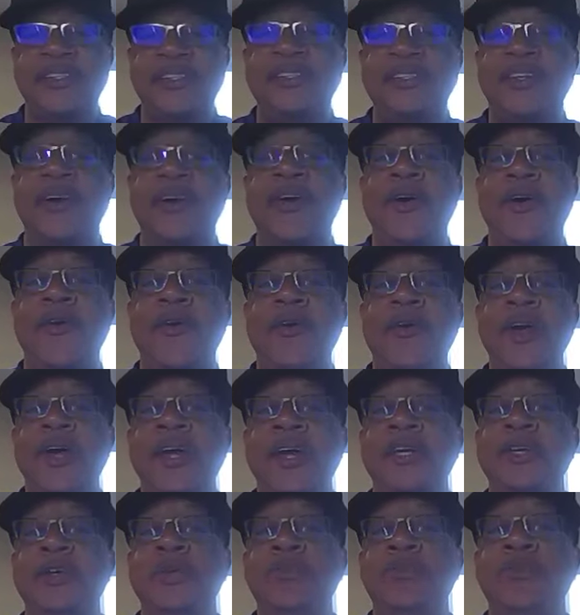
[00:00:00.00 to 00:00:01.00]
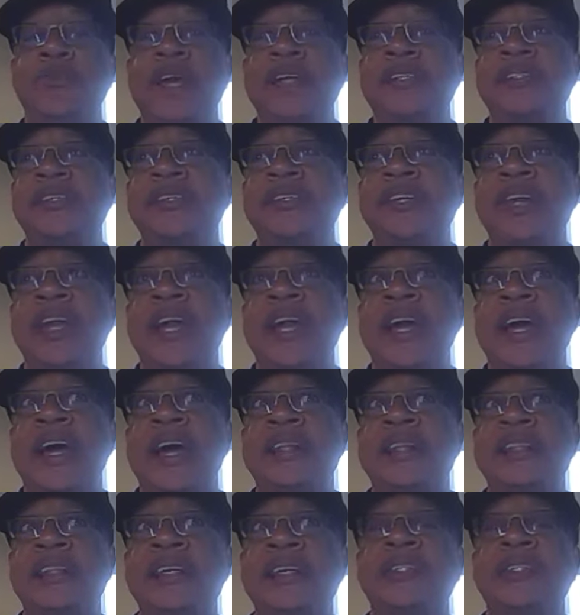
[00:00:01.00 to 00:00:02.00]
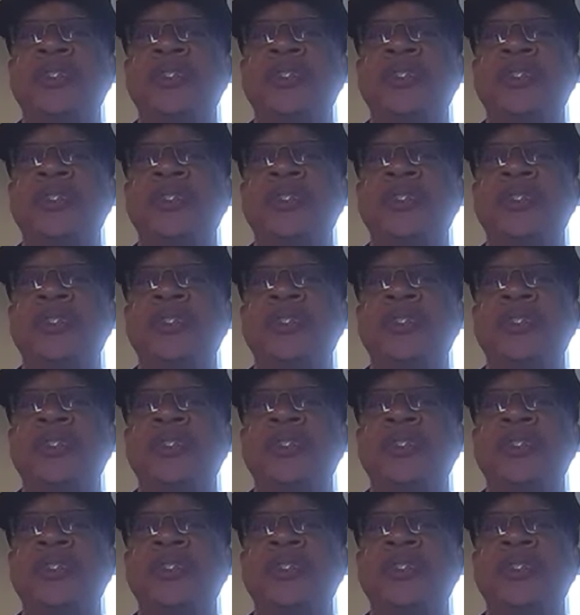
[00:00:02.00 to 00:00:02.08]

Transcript: So you basically had the